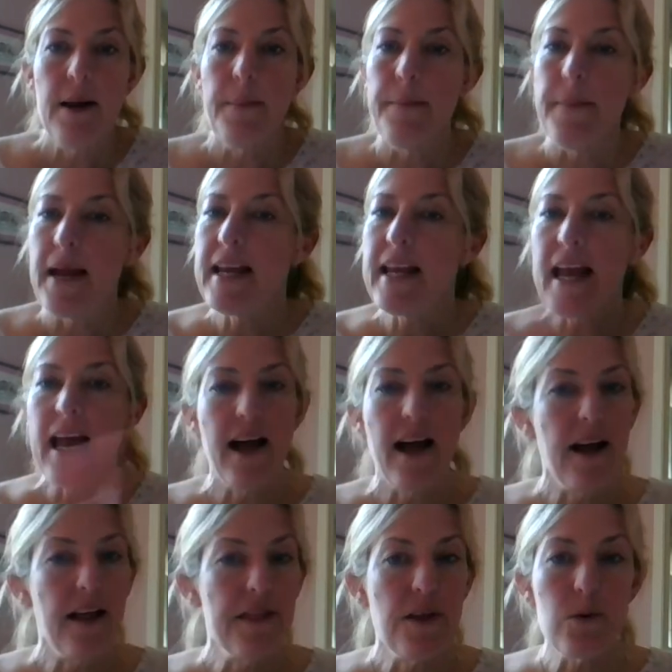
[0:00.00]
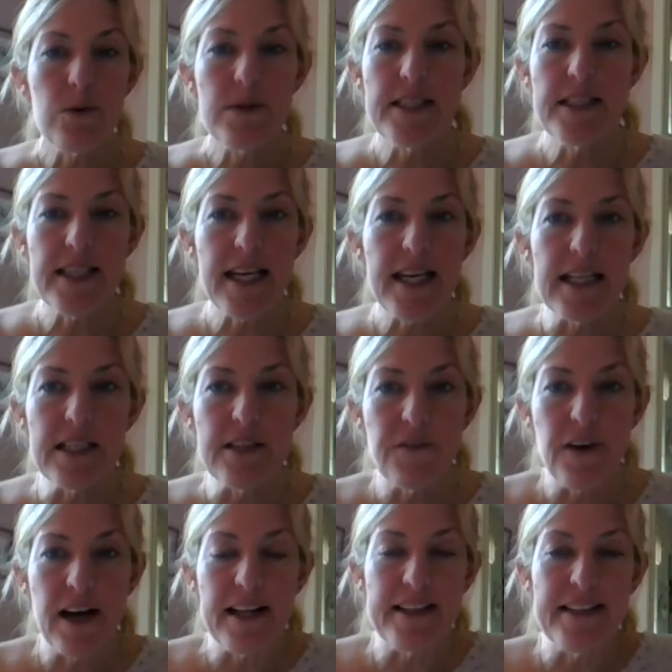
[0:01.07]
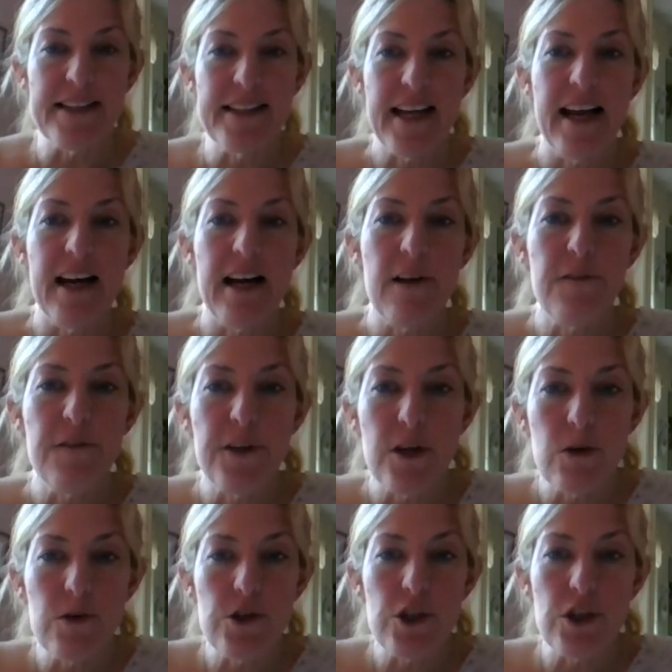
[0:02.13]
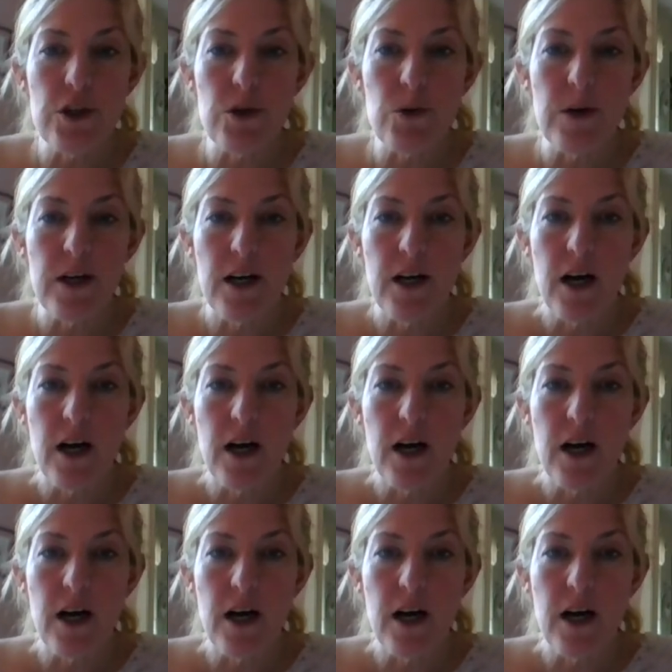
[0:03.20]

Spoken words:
Make those Z's, friends. And if you do,